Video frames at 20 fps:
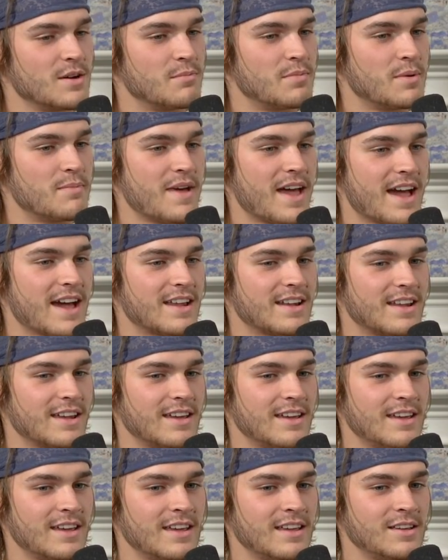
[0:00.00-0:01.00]
But man,
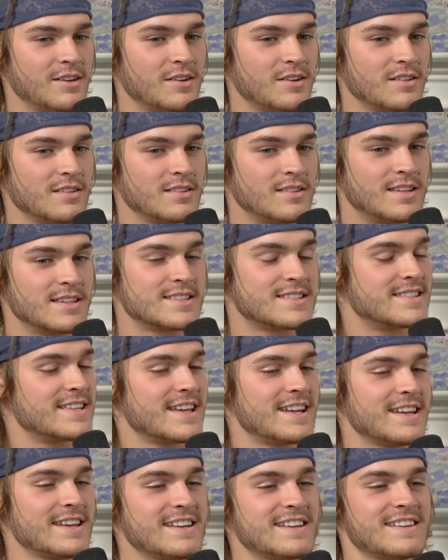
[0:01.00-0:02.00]
this
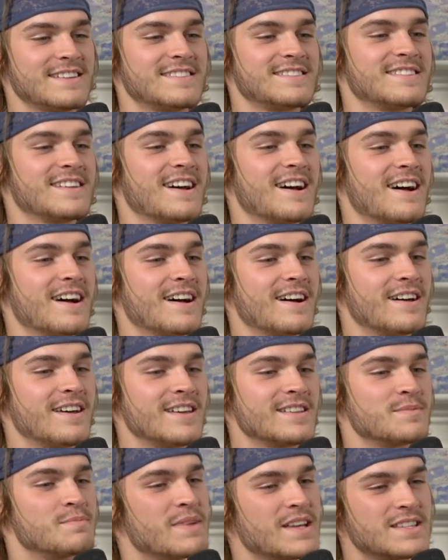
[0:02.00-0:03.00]
city is
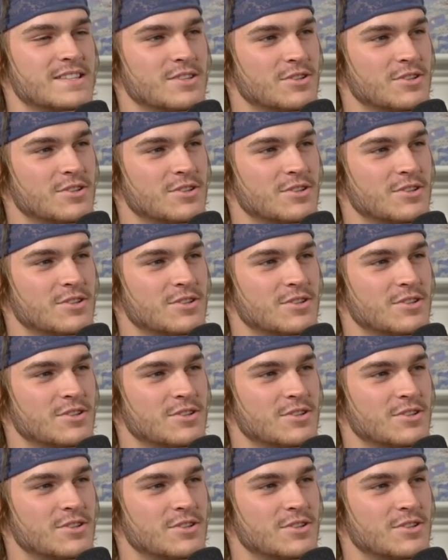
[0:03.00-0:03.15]
it's meant